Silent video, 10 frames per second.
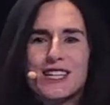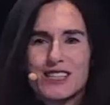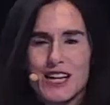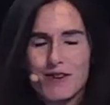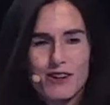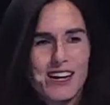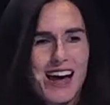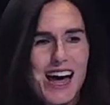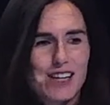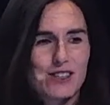delivering
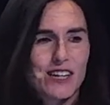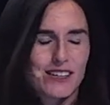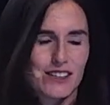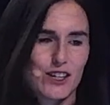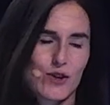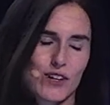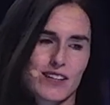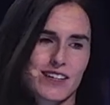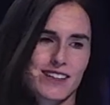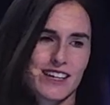out into the
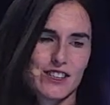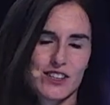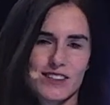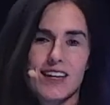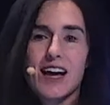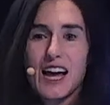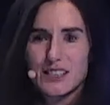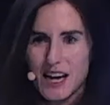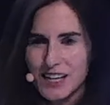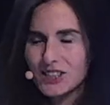organization and
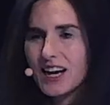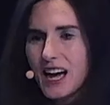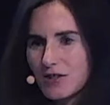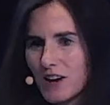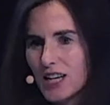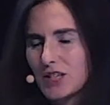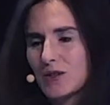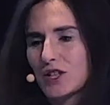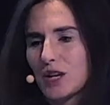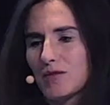to actually add value
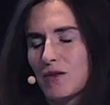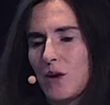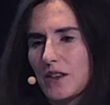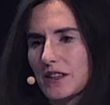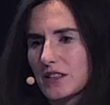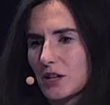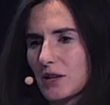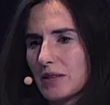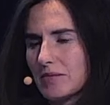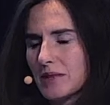in terms of what they're
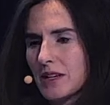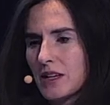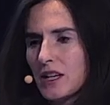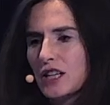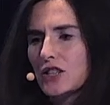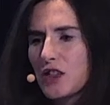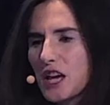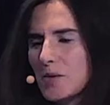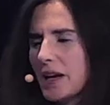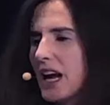doing. So
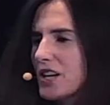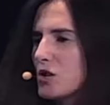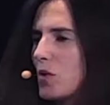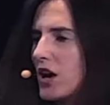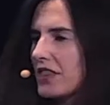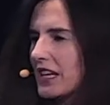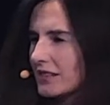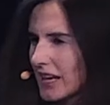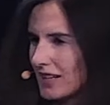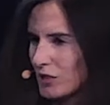think about how you want that
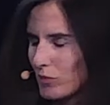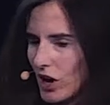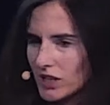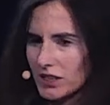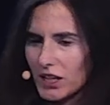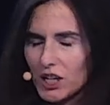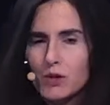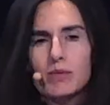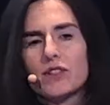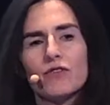sales and product
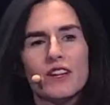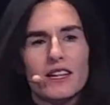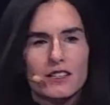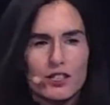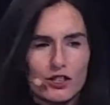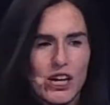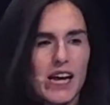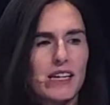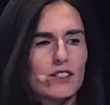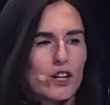loop to, to
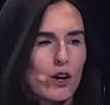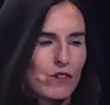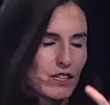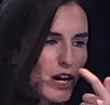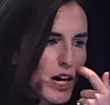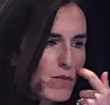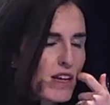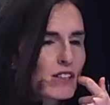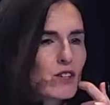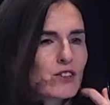change over time
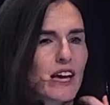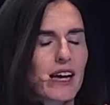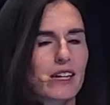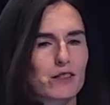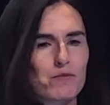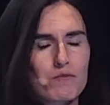as you scale.